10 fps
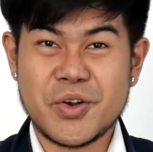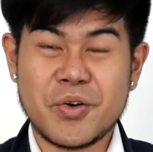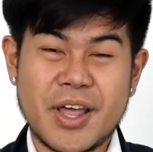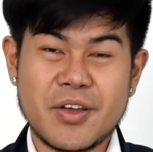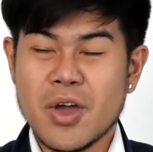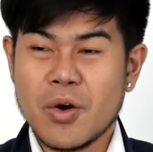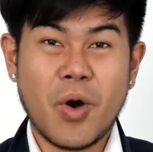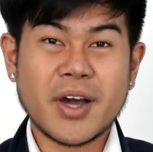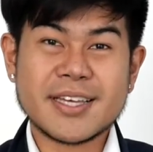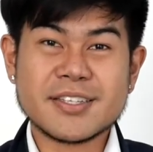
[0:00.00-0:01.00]
like
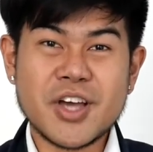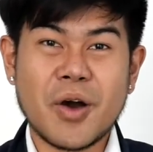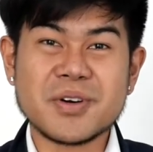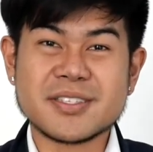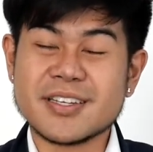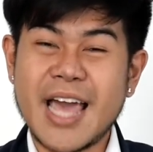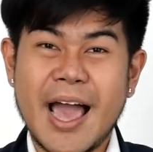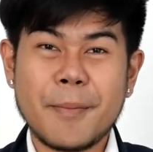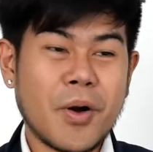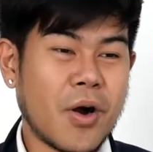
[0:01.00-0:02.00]
walking towards the
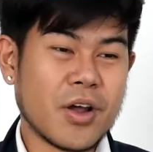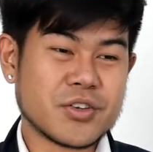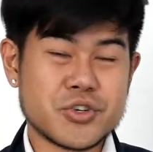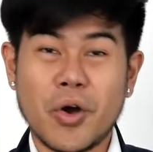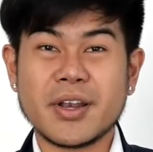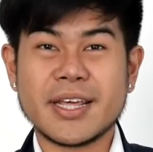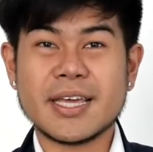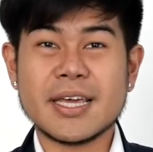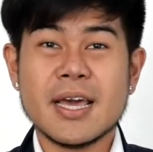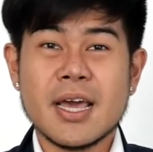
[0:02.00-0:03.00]
airport,
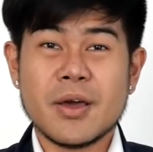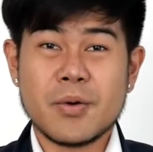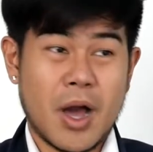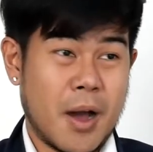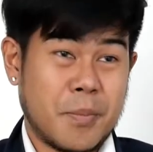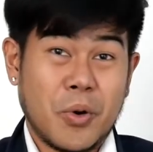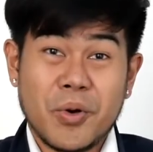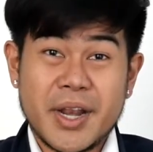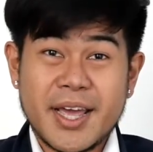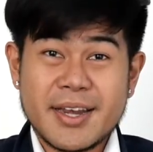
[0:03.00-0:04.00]
trolley,
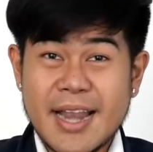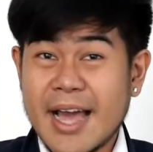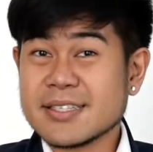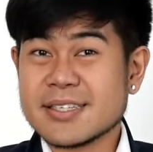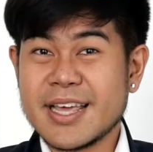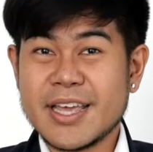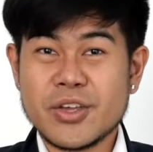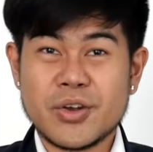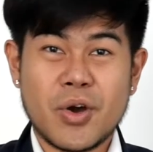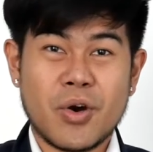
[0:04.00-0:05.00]
put it
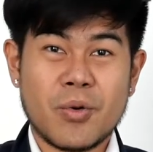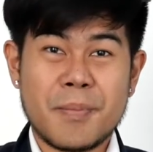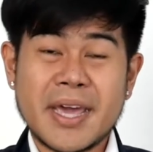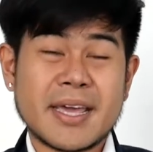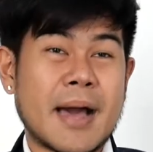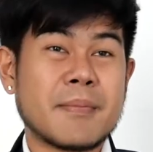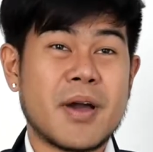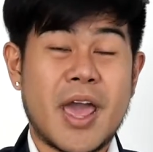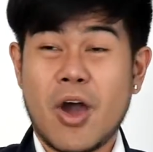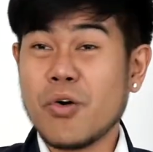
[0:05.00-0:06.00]
nicely, make
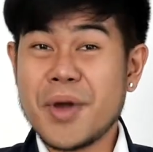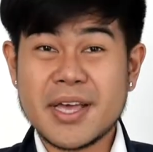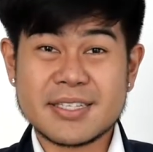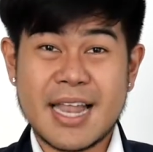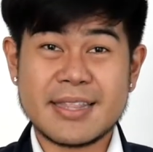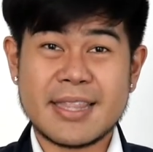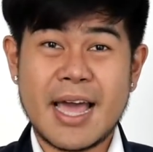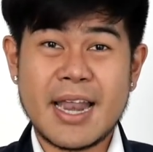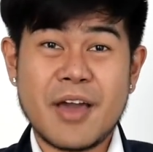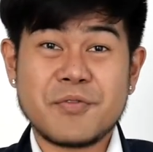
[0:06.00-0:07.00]
up airways like
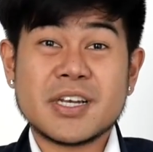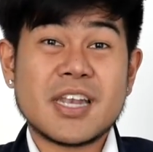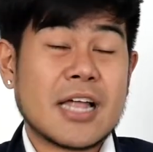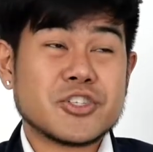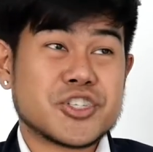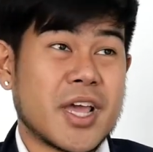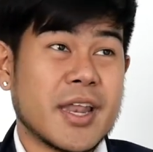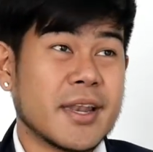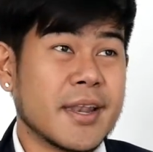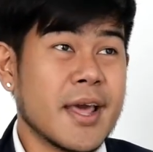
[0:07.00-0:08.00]
that, having lunch
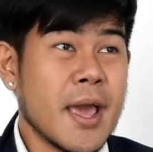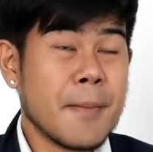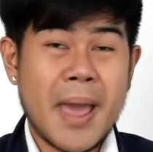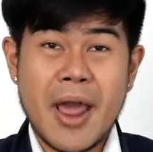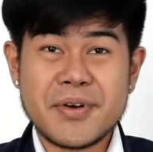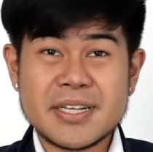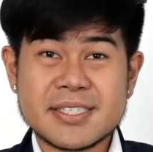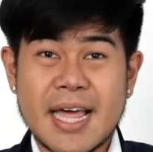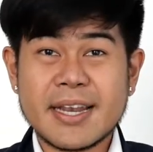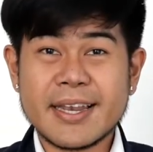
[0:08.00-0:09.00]
in Paris,
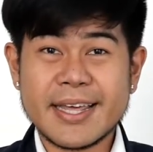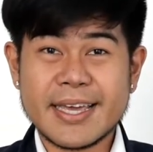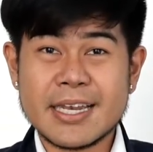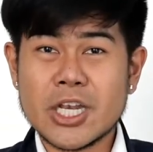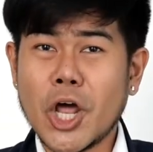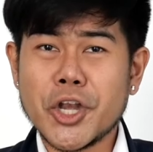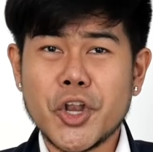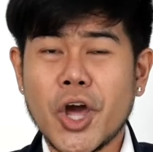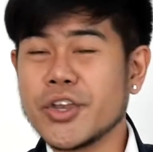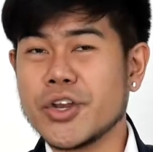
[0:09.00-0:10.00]
suddenly in
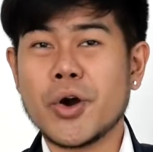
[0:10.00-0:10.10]
London,